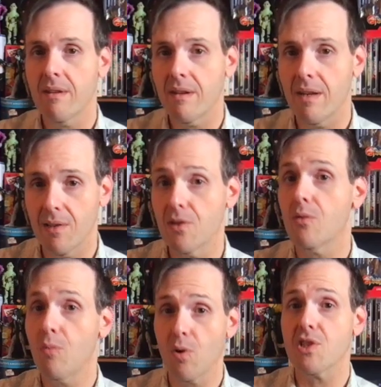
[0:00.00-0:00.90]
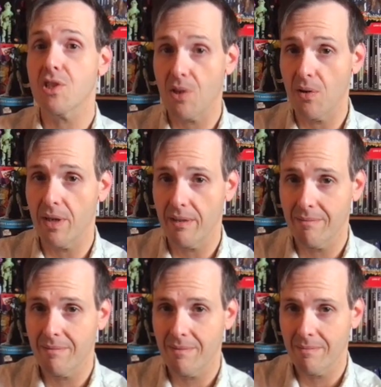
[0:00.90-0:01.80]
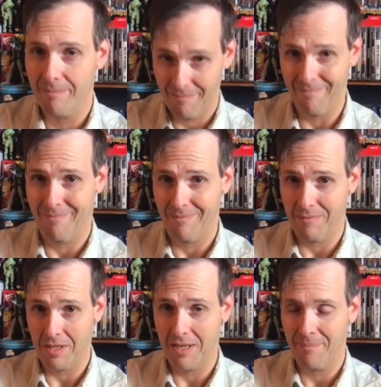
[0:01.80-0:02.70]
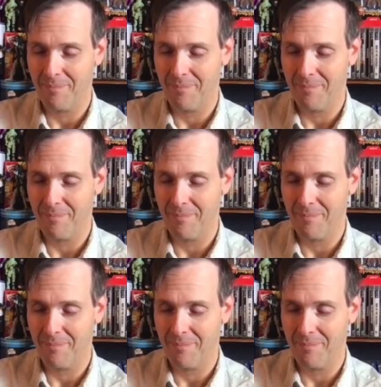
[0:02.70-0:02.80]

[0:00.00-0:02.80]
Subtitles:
a little more sturdy. Okay?